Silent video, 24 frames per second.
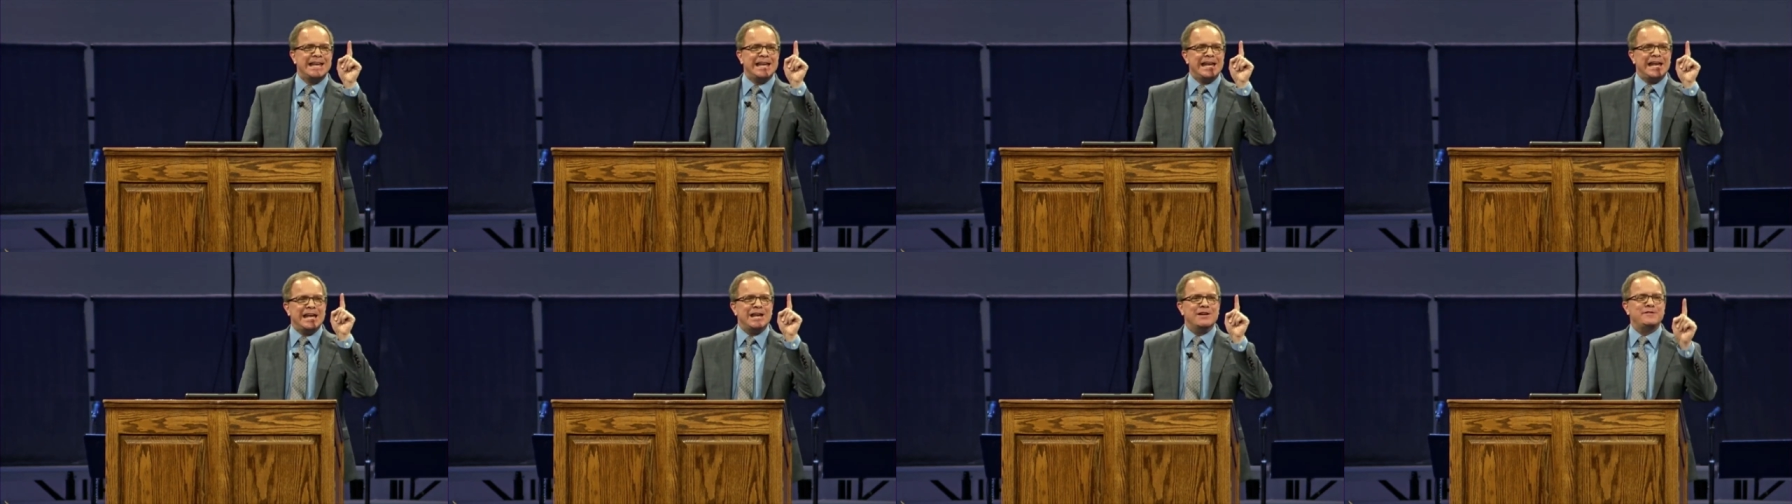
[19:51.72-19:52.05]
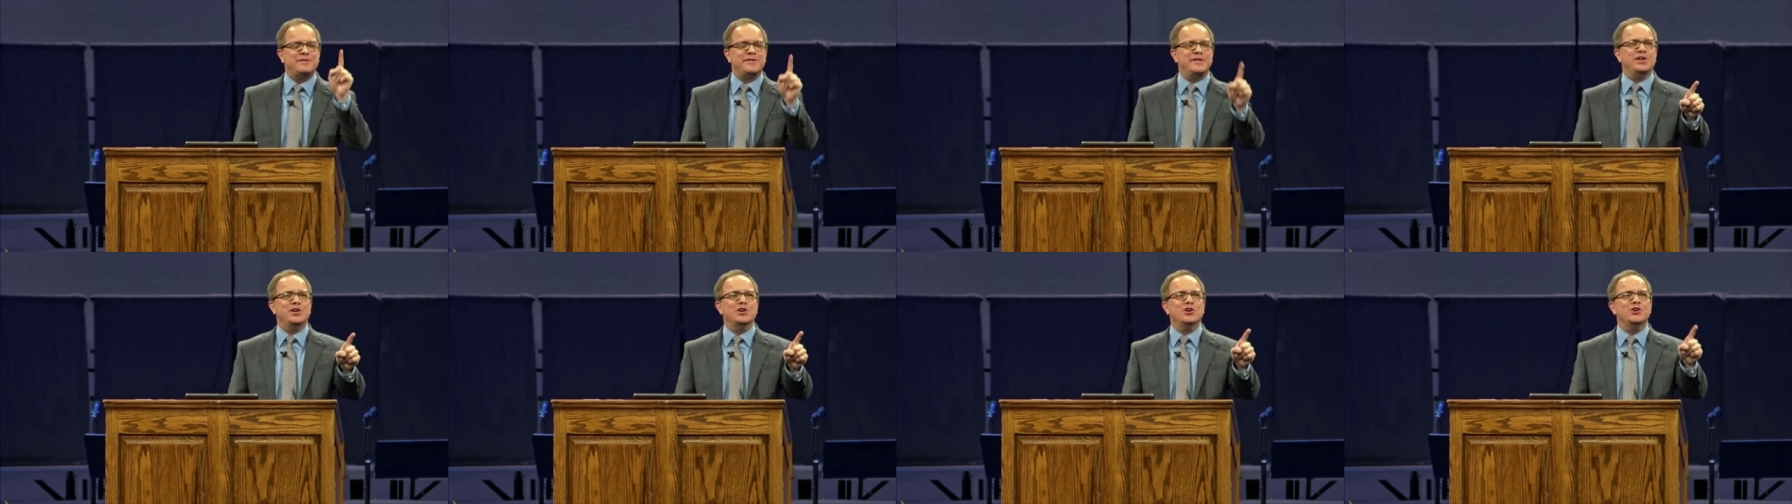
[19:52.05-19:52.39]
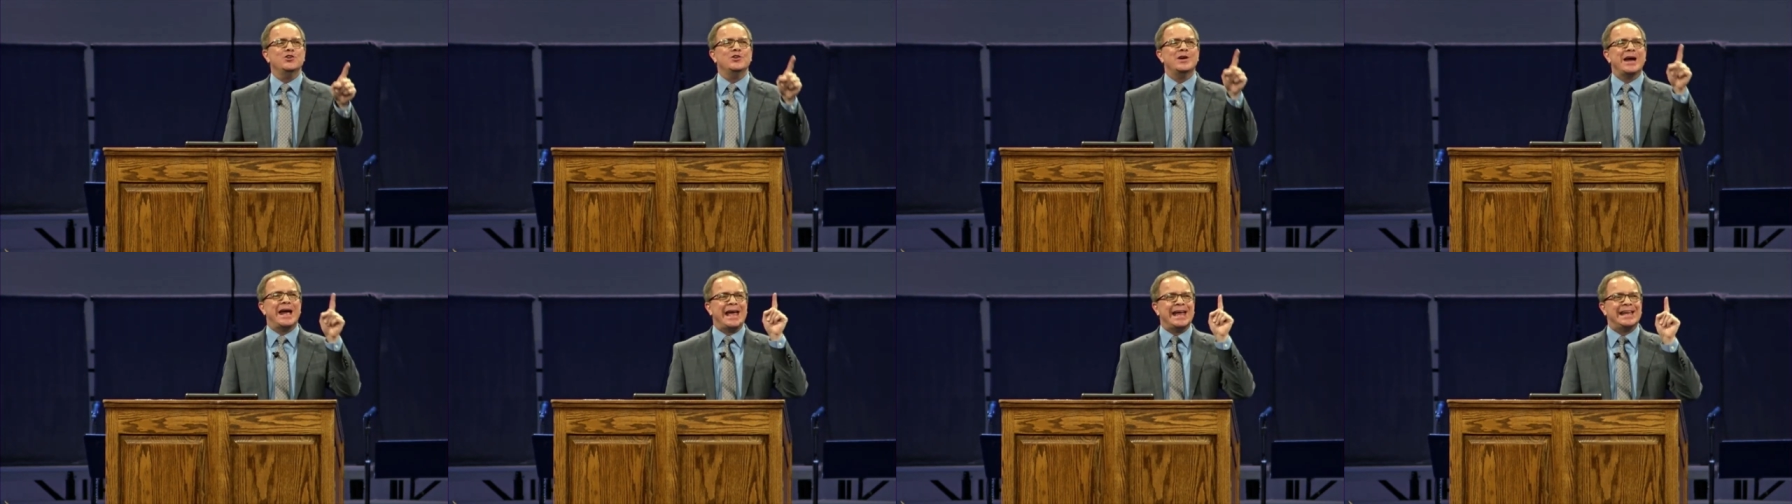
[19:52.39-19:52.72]
if
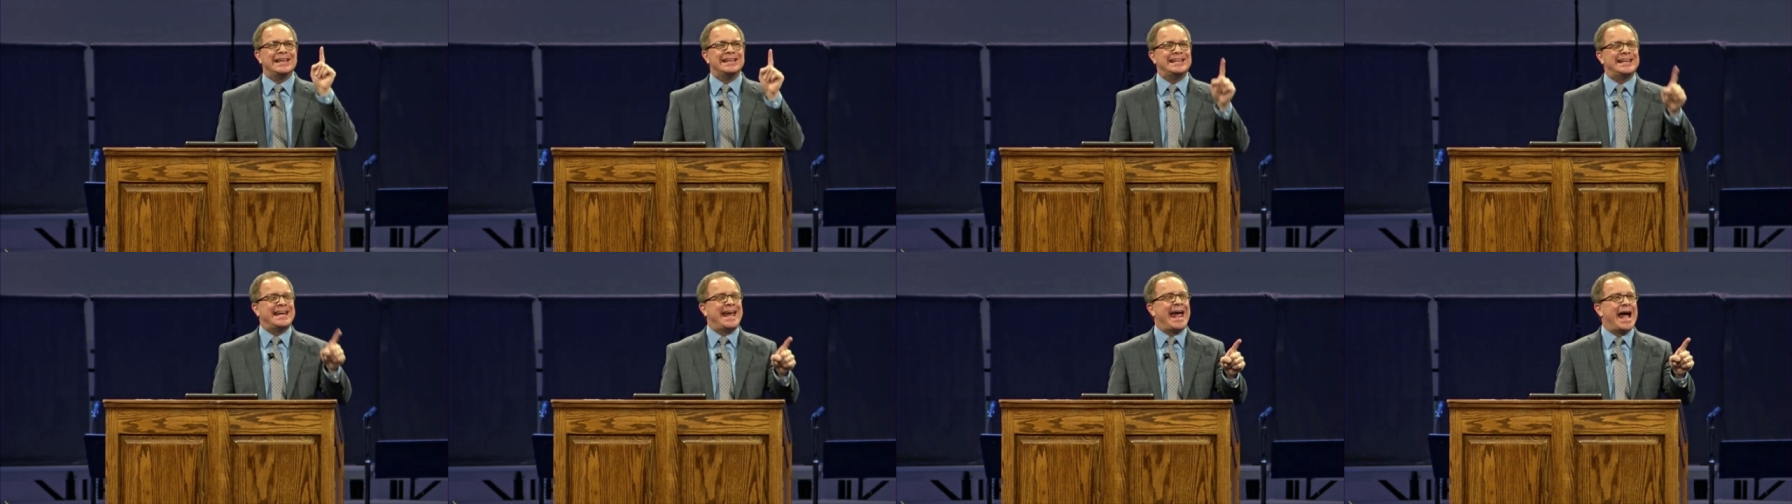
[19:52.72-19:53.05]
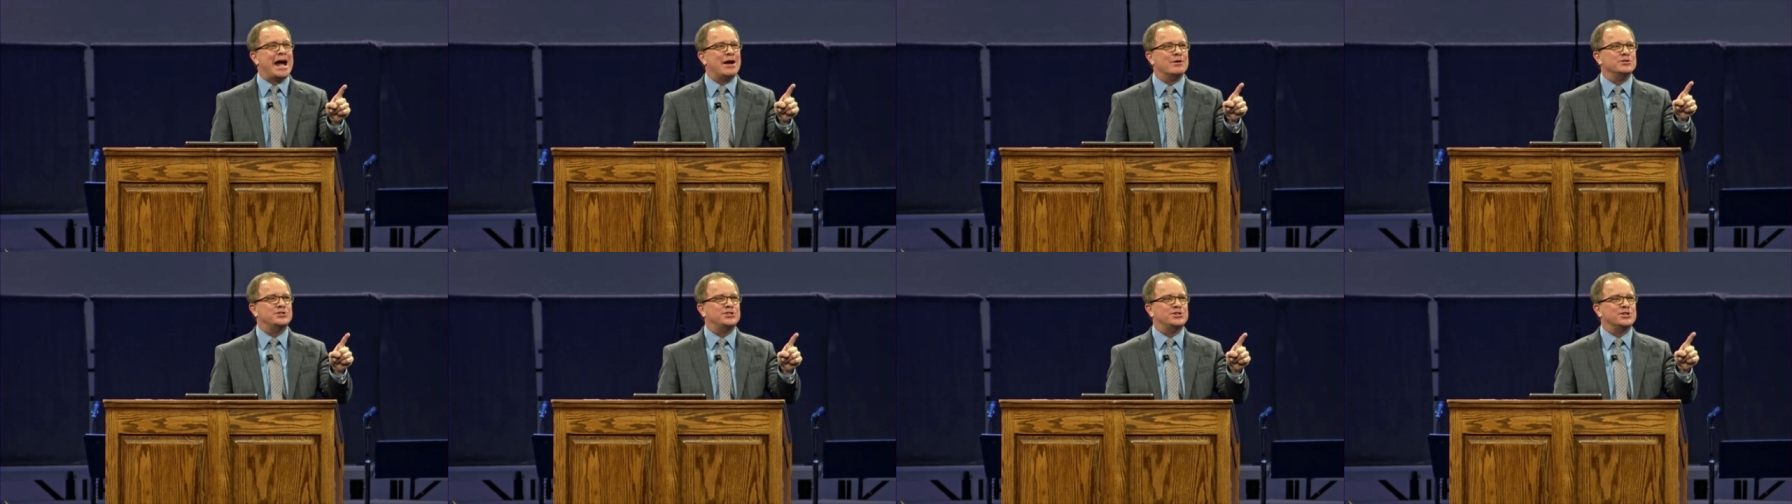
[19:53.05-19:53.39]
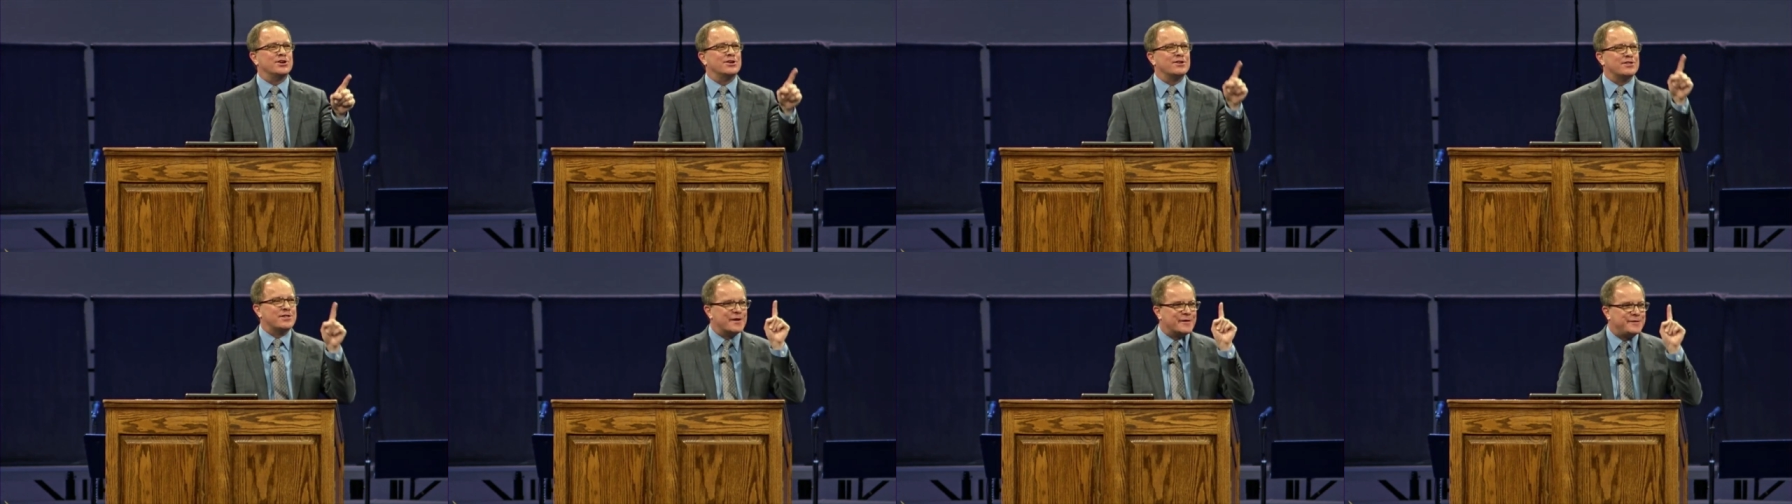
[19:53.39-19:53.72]
you
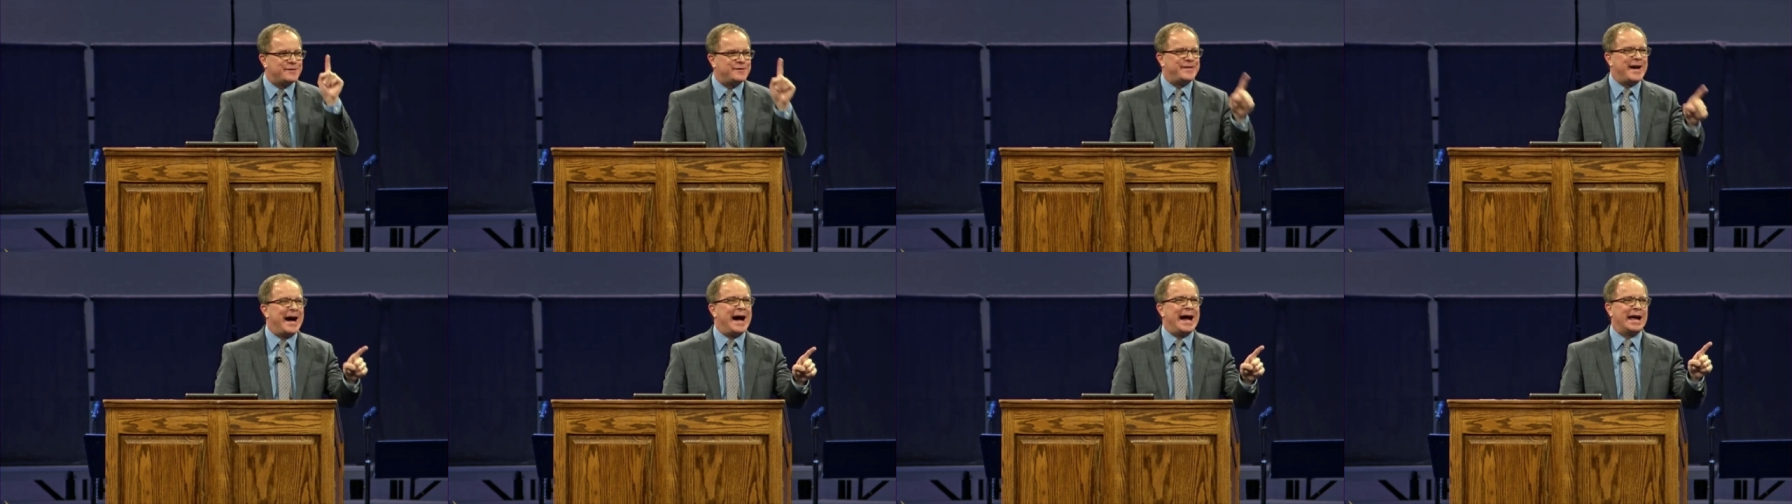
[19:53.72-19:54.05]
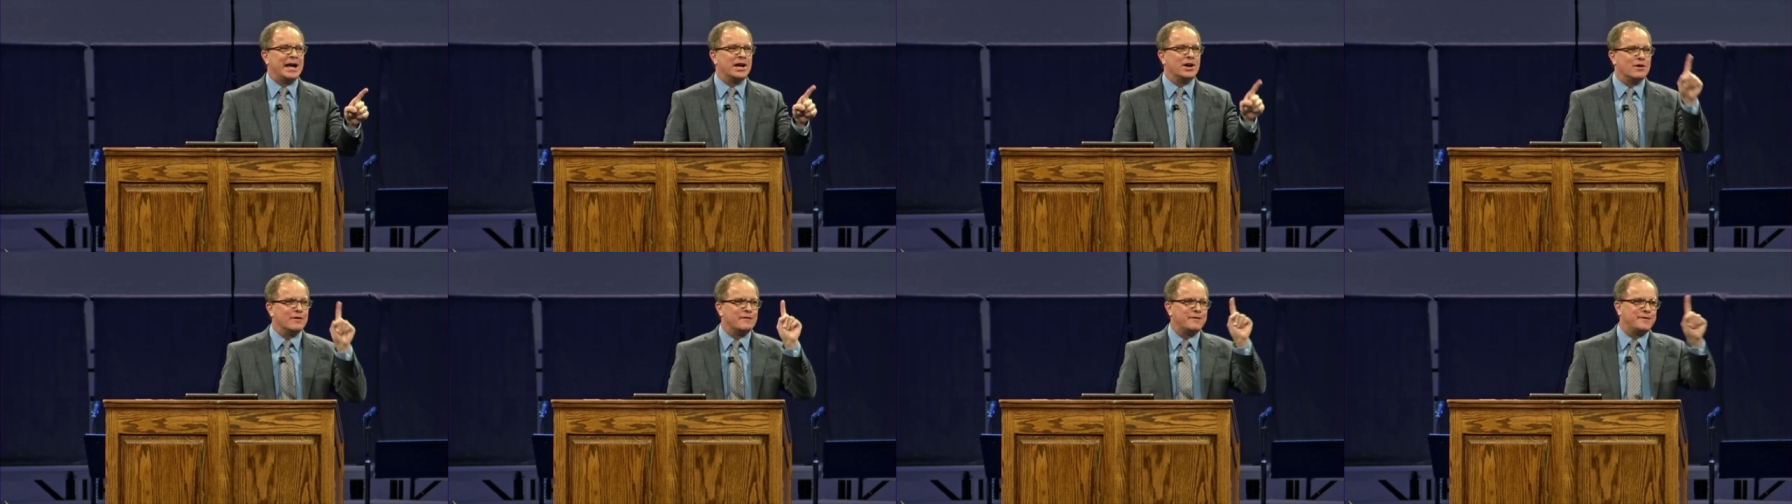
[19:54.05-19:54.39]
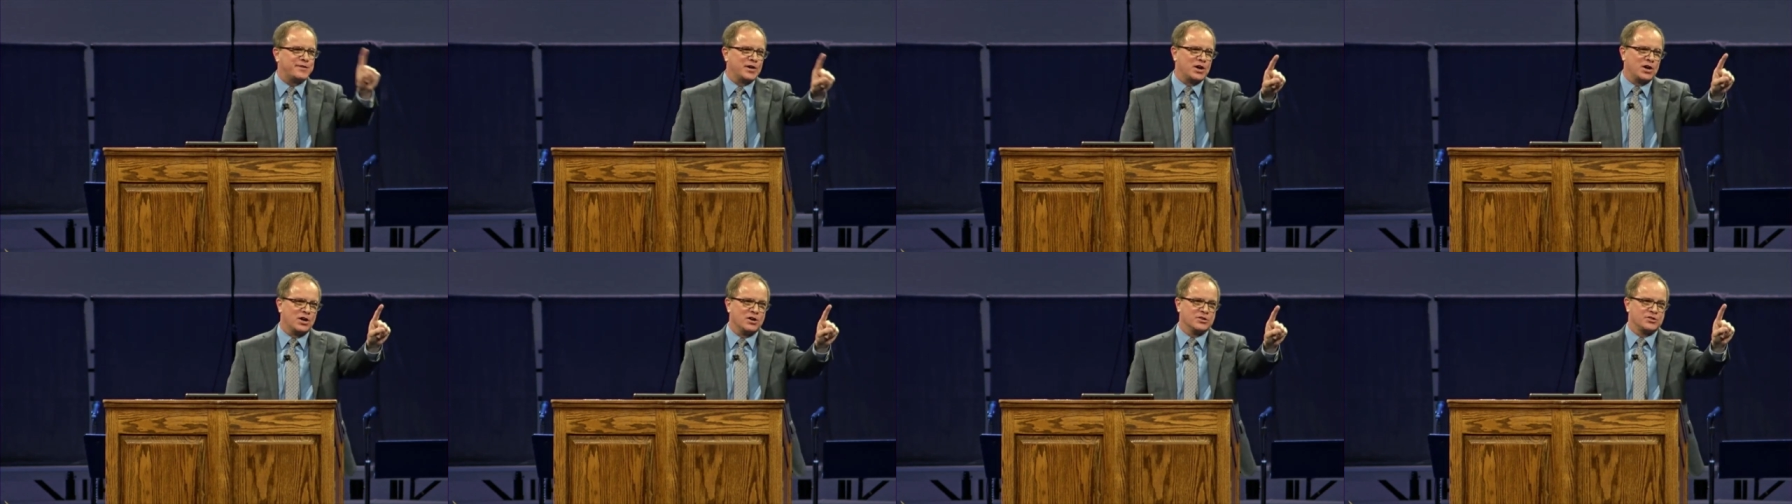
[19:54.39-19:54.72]
encounter the fire
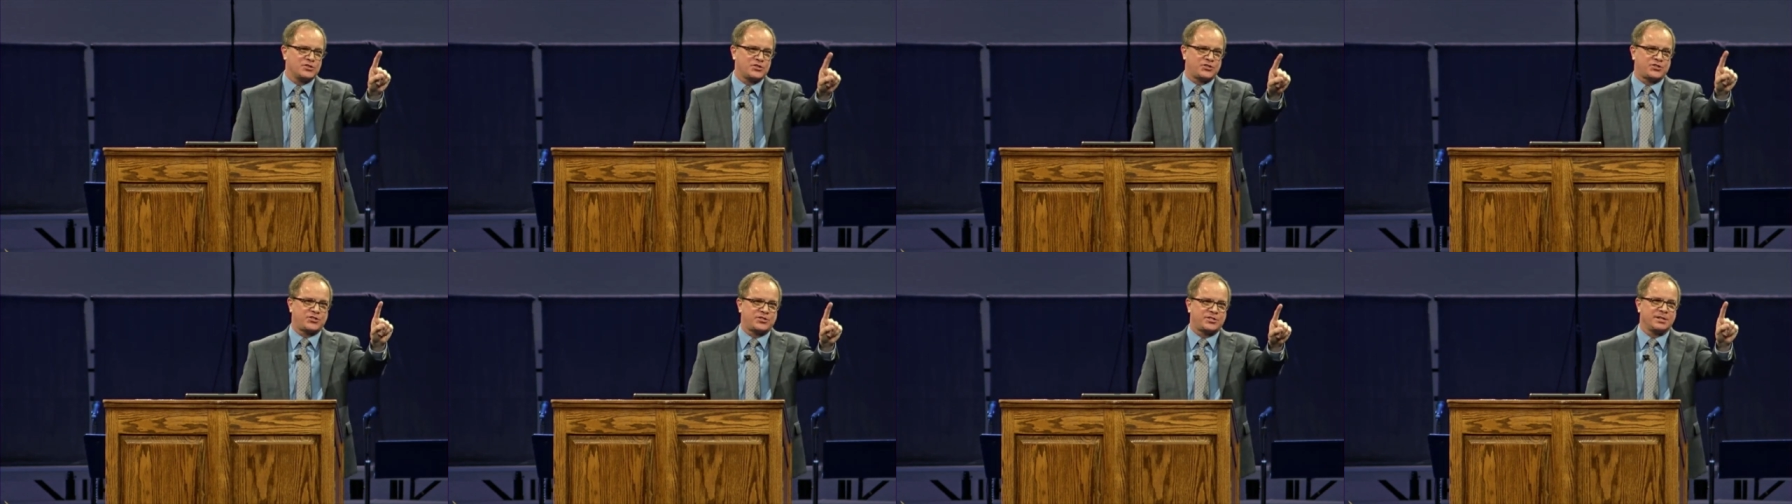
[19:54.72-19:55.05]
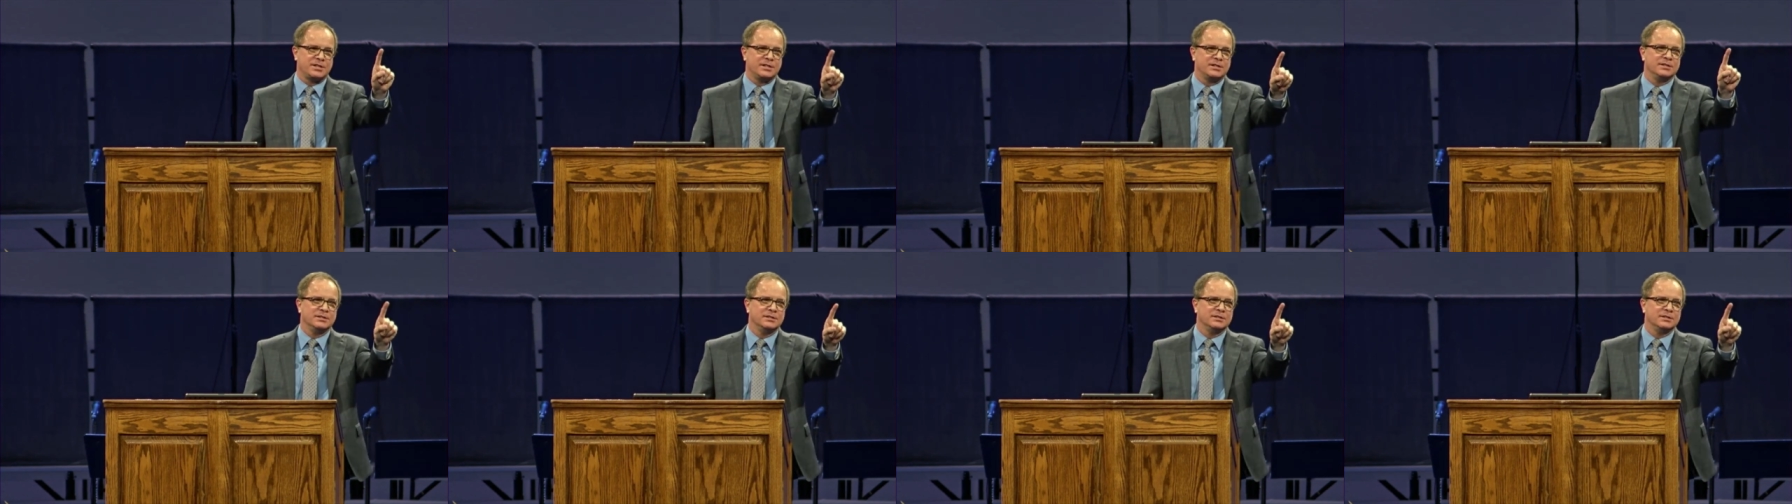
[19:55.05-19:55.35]
first,